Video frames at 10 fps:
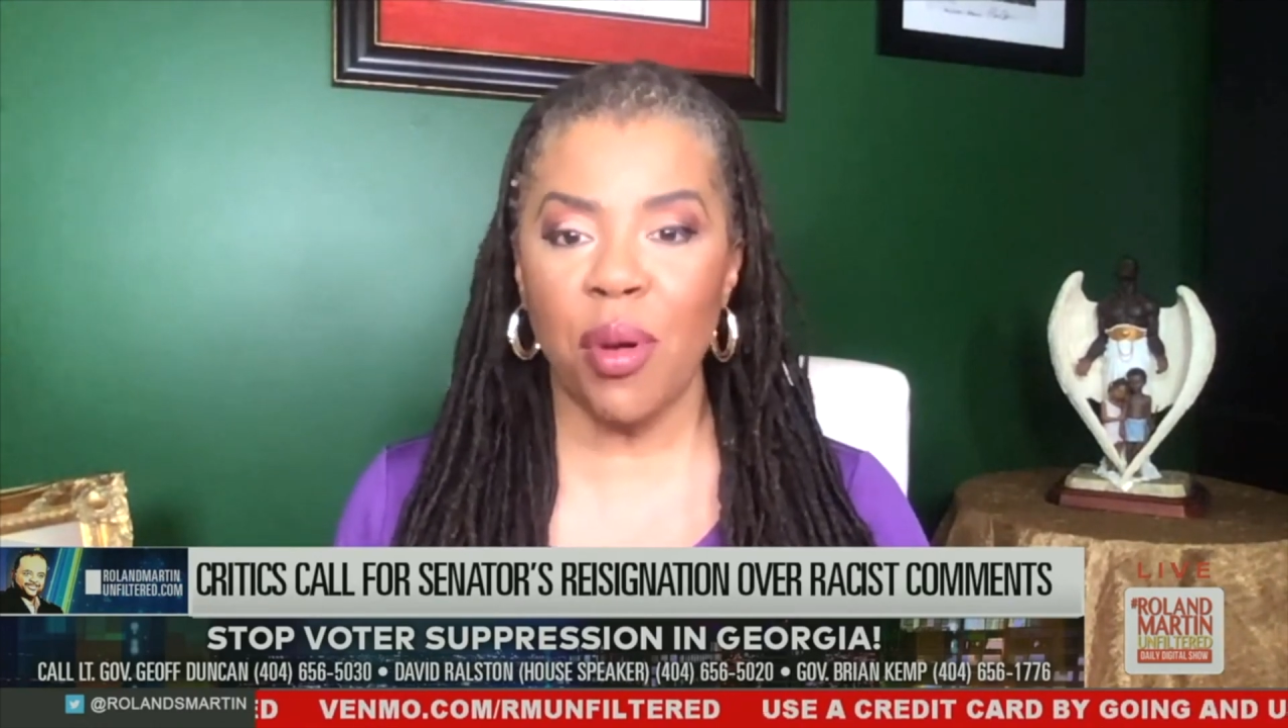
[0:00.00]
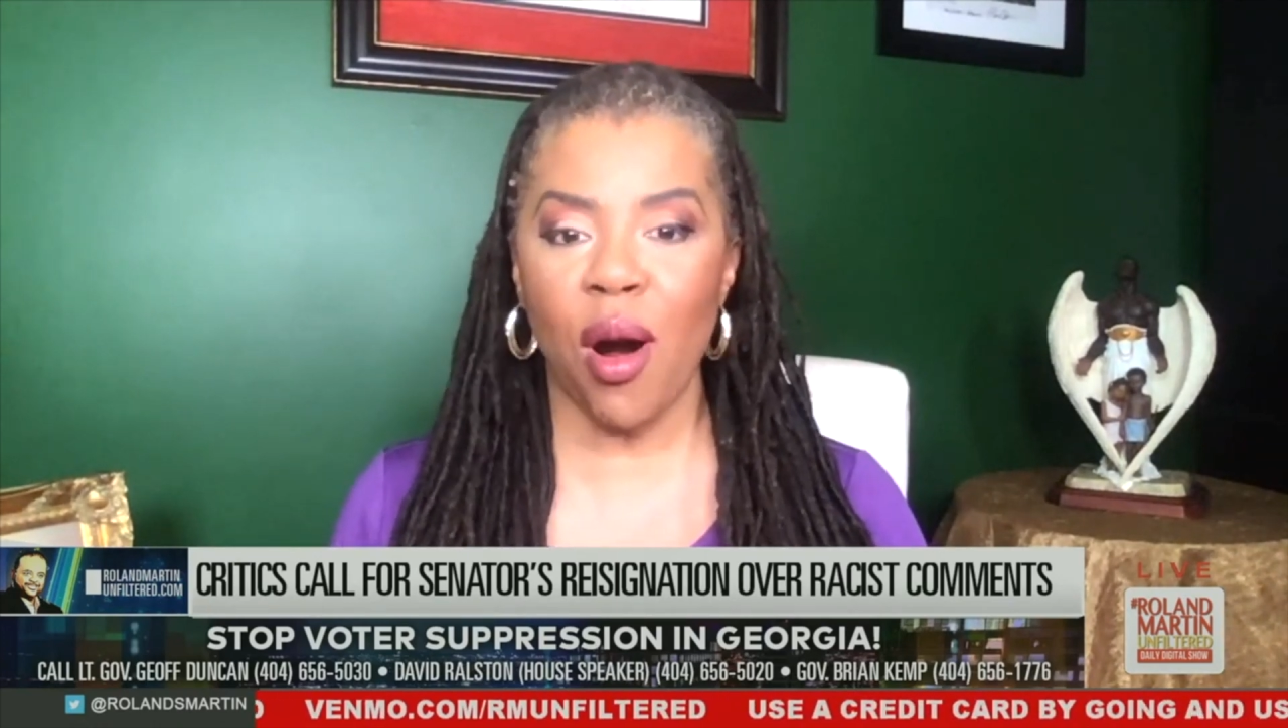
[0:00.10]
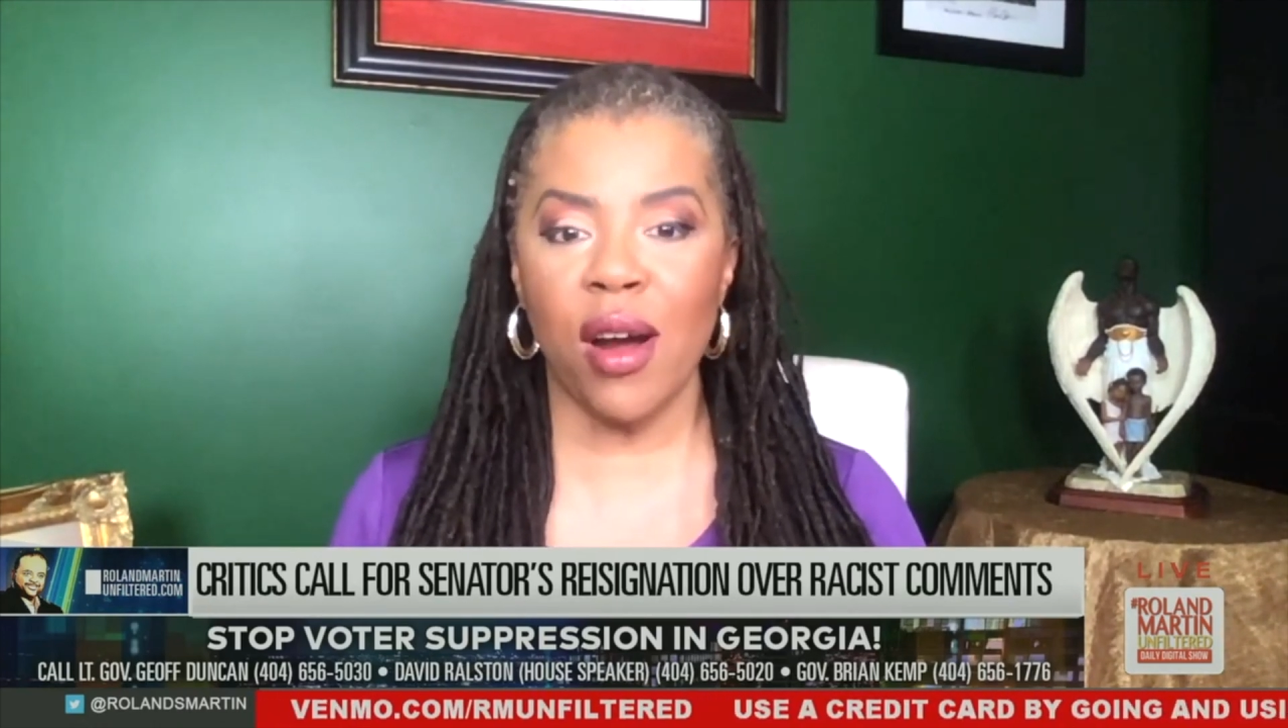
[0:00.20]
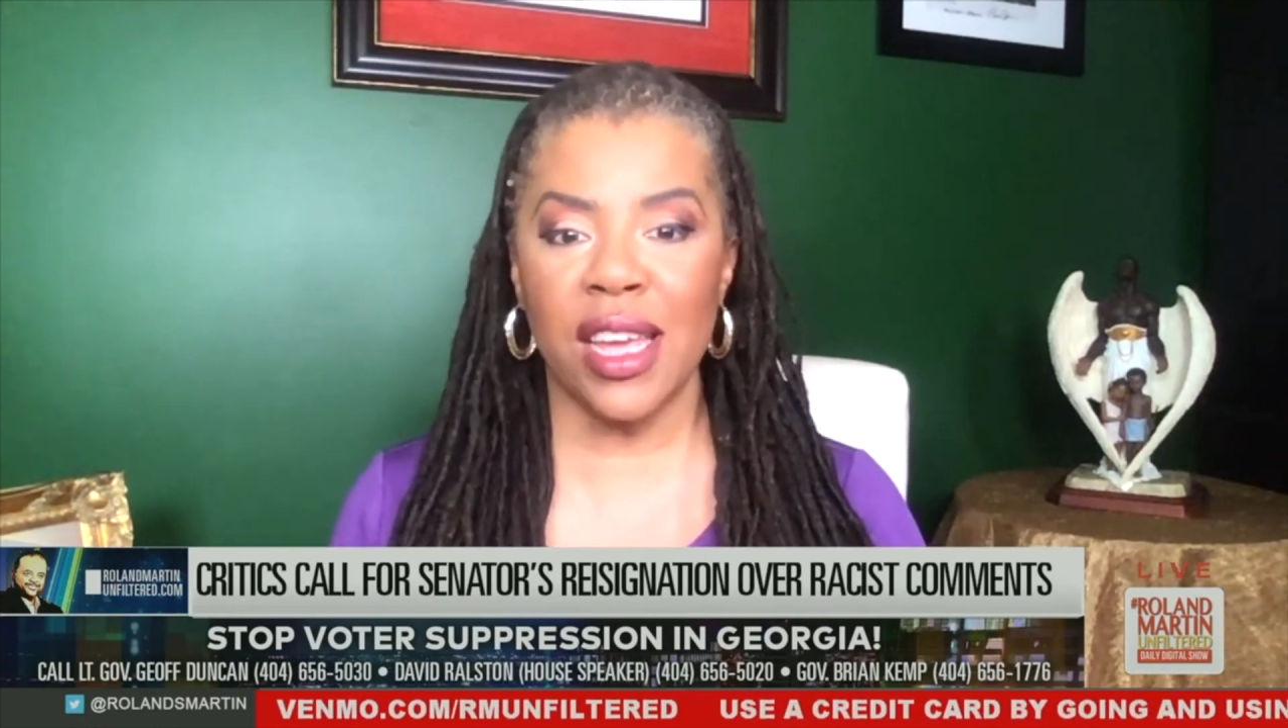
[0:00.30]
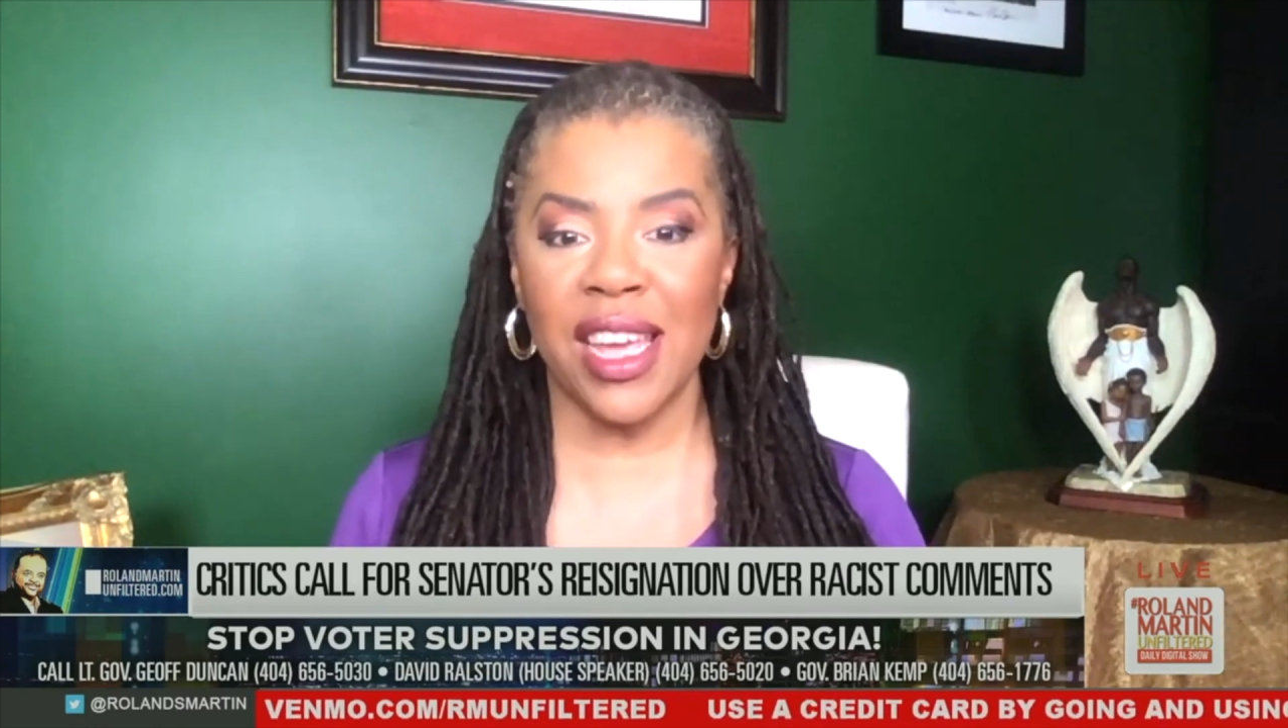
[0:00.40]

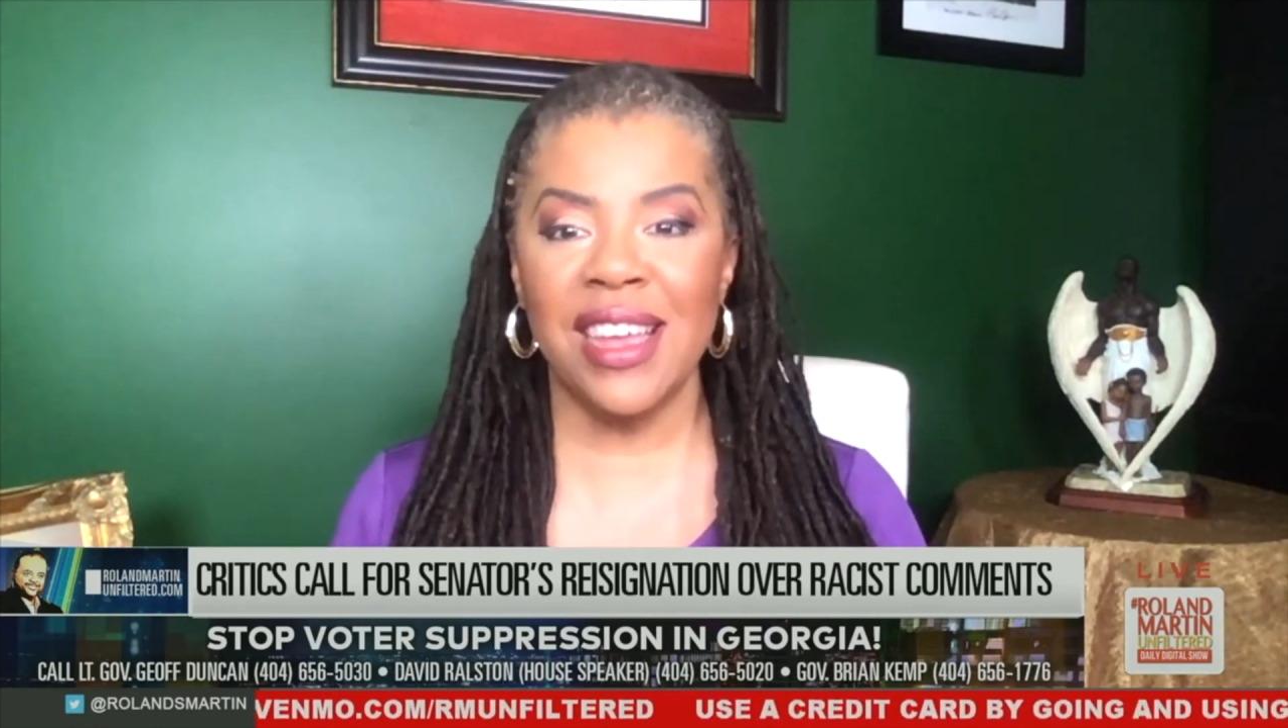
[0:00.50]
Party